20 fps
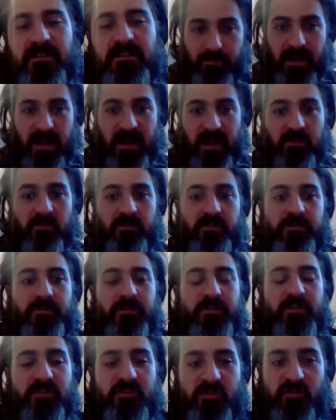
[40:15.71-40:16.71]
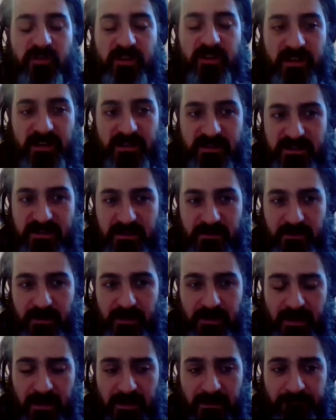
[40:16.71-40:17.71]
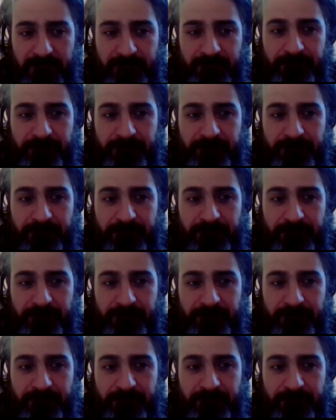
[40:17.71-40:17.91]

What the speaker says: create a mound for the tree and stuff like that.